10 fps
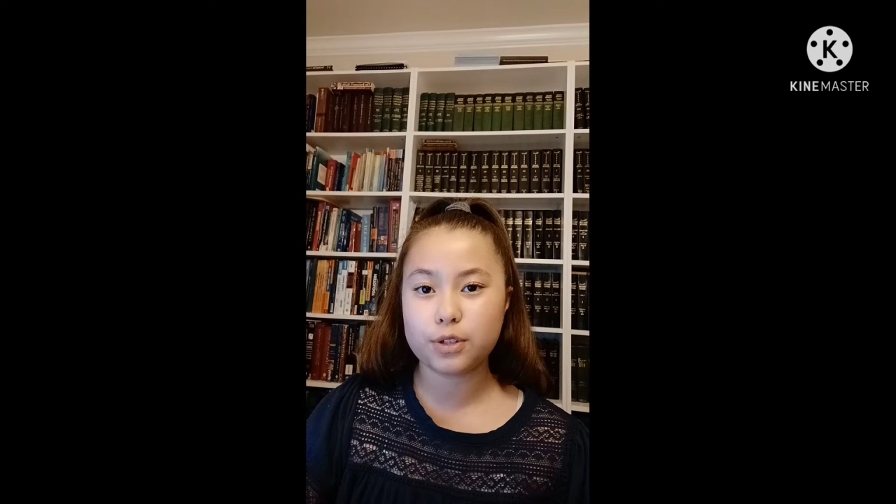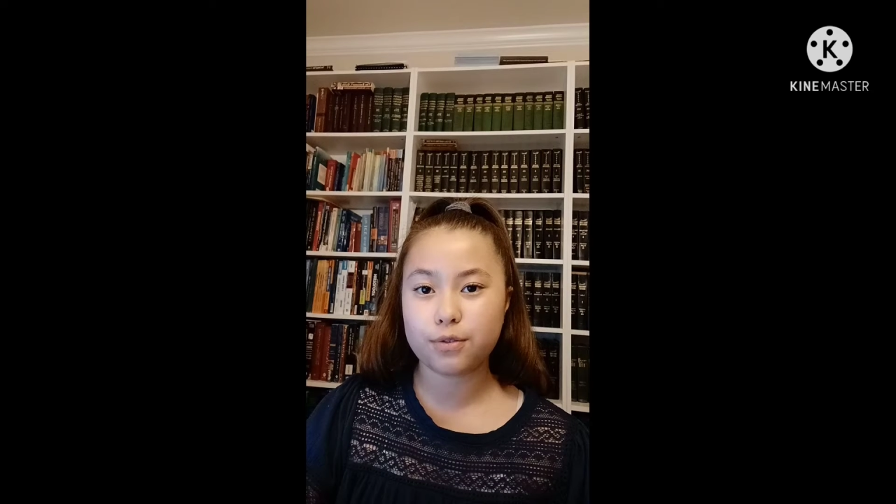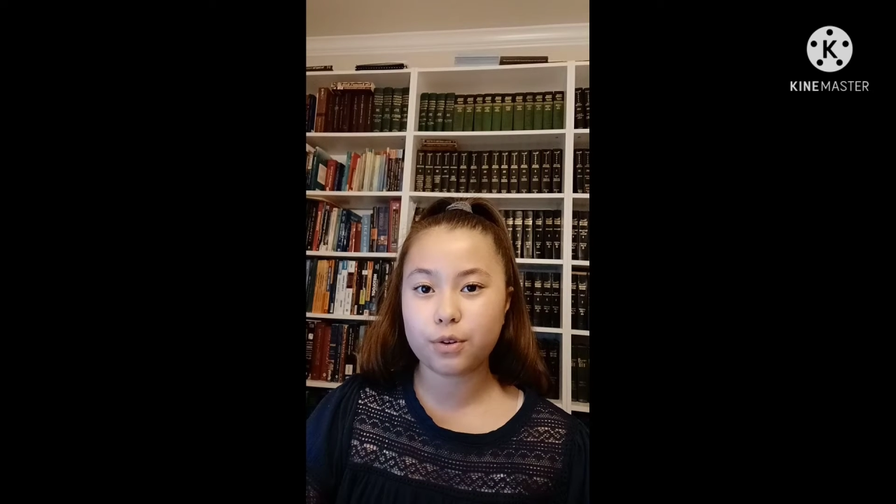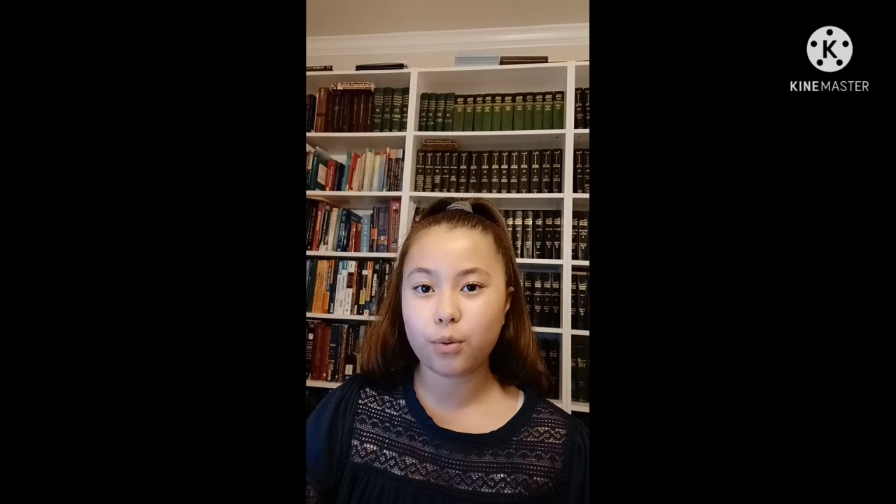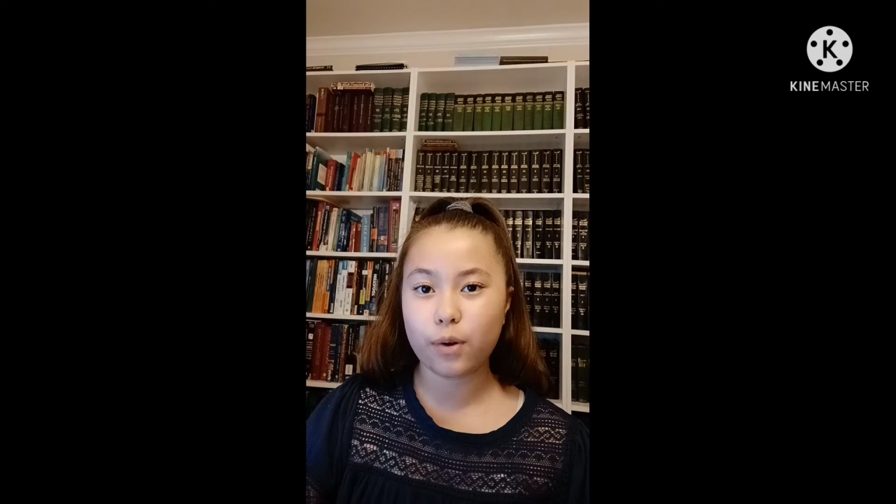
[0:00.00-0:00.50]

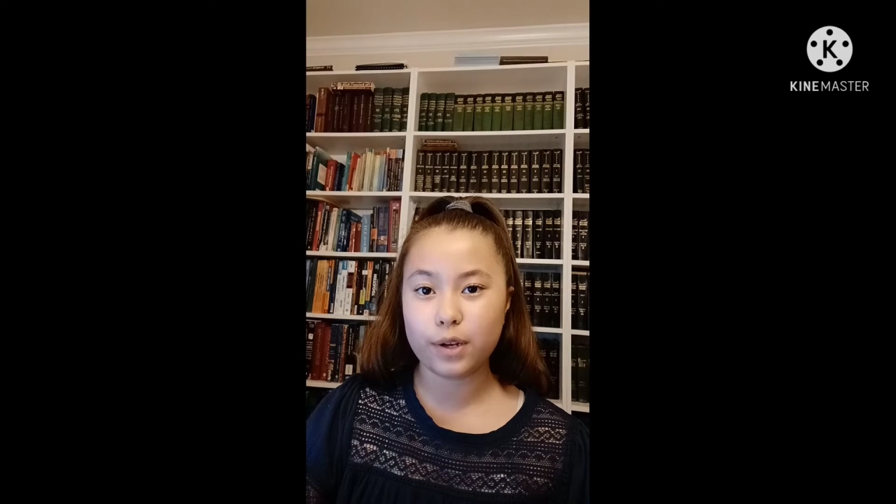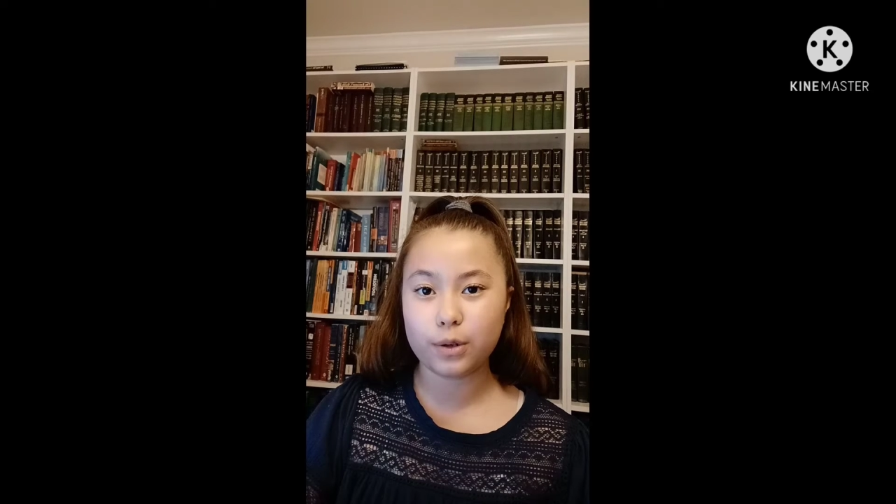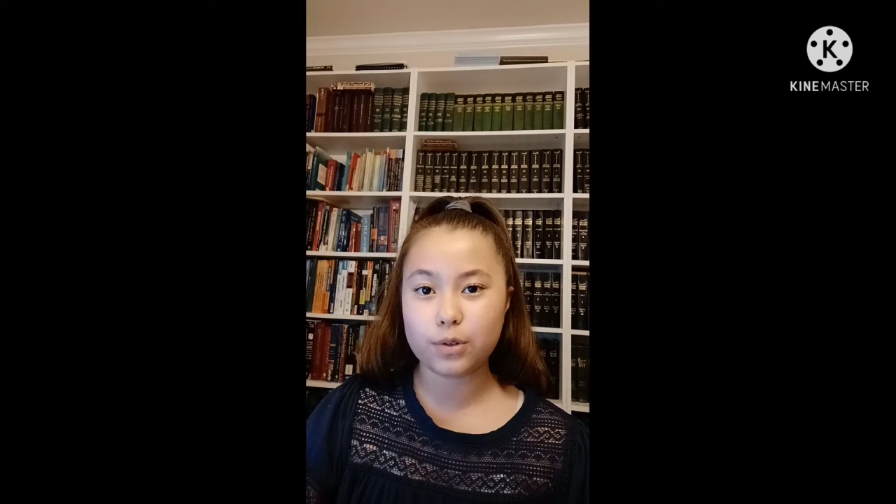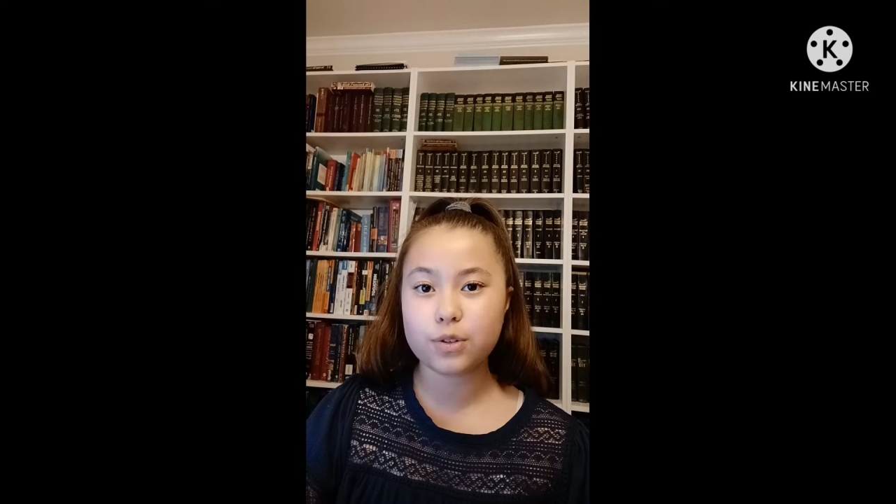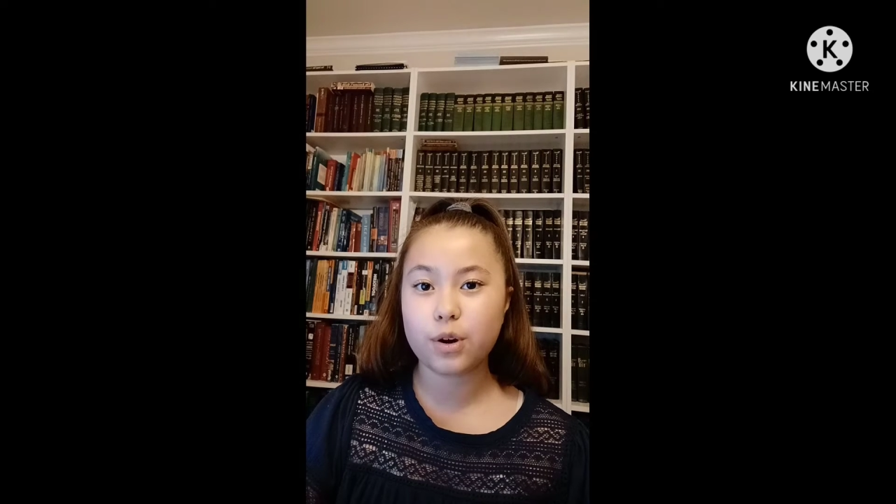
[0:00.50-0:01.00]
different
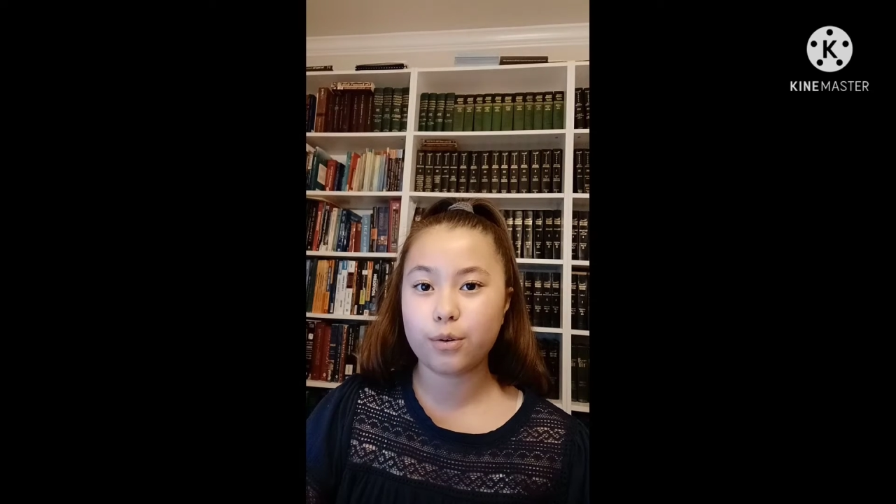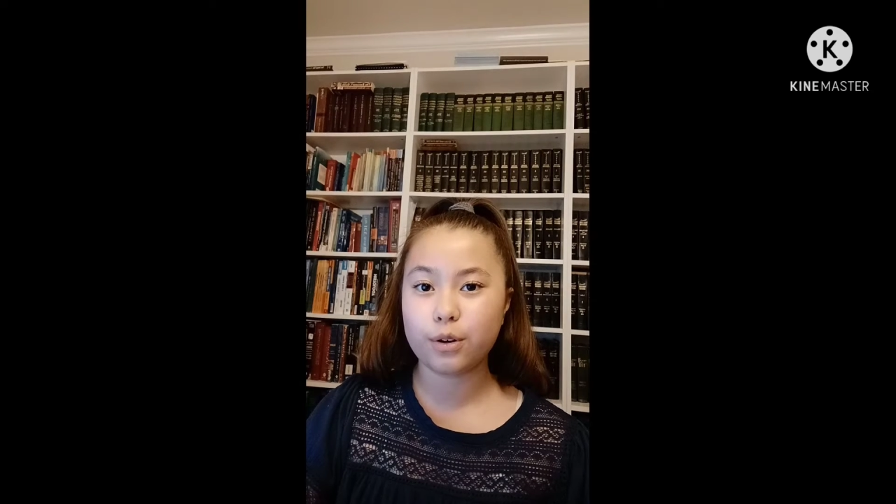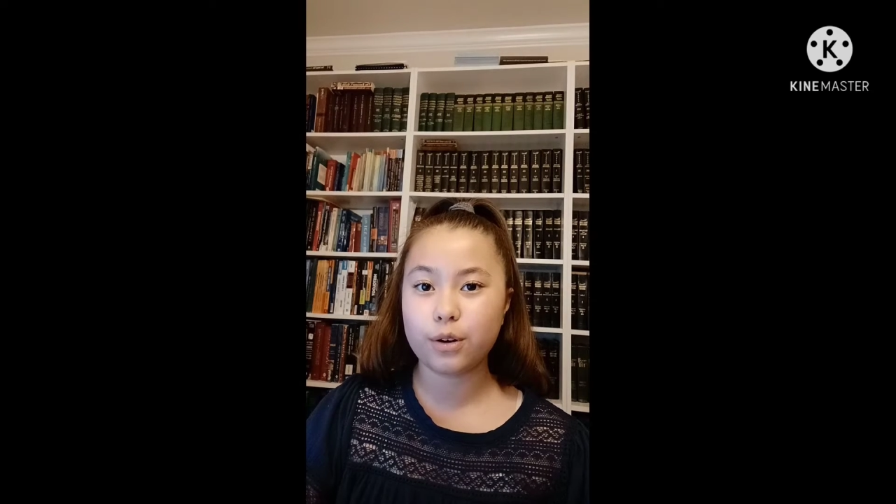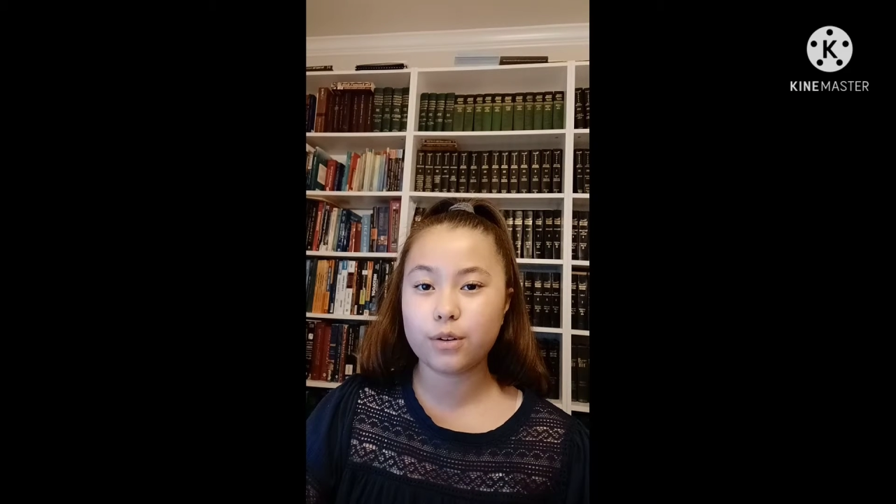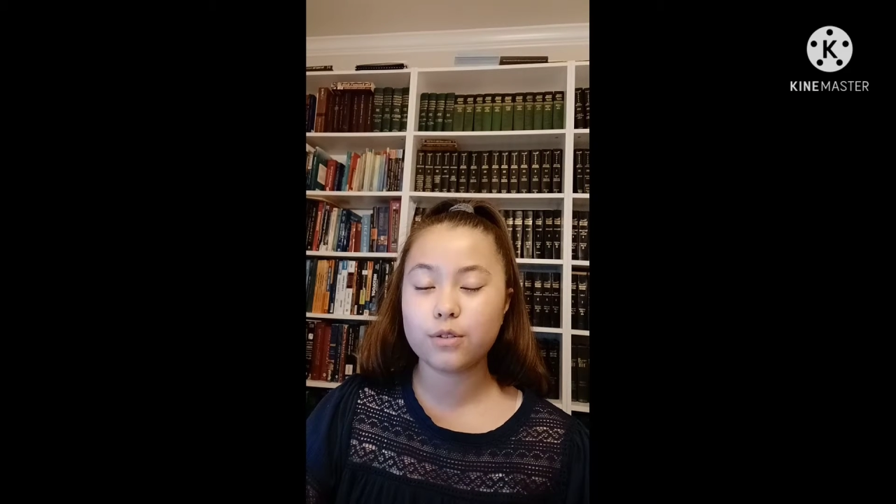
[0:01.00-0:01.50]
oils, coconut,